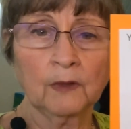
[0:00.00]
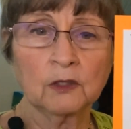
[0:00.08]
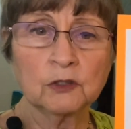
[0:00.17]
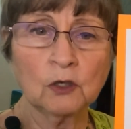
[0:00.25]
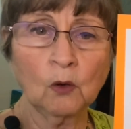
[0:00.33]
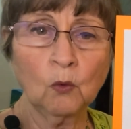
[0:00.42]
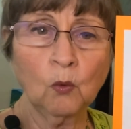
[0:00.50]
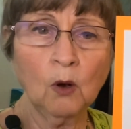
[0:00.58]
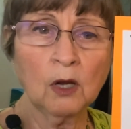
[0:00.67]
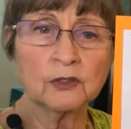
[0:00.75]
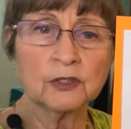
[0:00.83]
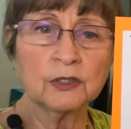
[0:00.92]
So
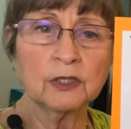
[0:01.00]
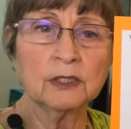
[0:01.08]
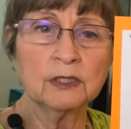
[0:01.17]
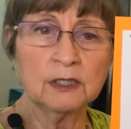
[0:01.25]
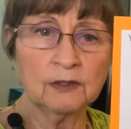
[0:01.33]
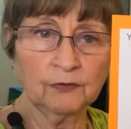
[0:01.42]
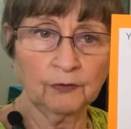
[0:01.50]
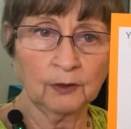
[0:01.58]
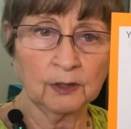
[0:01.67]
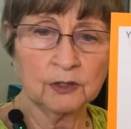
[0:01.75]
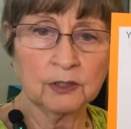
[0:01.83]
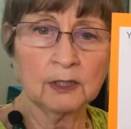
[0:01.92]
what's the
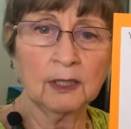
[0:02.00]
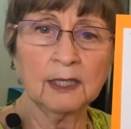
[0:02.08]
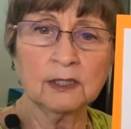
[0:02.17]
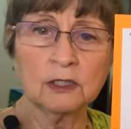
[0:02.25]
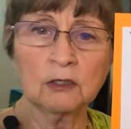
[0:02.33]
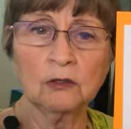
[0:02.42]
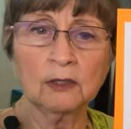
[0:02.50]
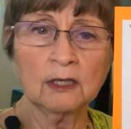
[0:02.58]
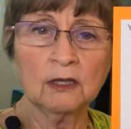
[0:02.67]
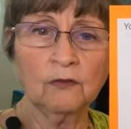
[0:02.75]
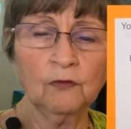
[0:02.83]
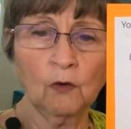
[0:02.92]
difference? Let's look
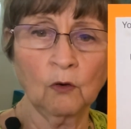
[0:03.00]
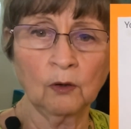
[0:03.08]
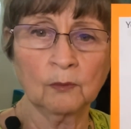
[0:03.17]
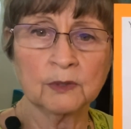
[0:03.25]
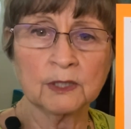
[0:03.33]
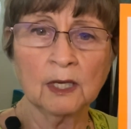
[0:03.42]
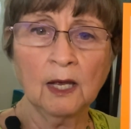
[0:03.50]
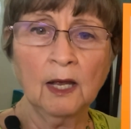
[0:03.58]
at the forms.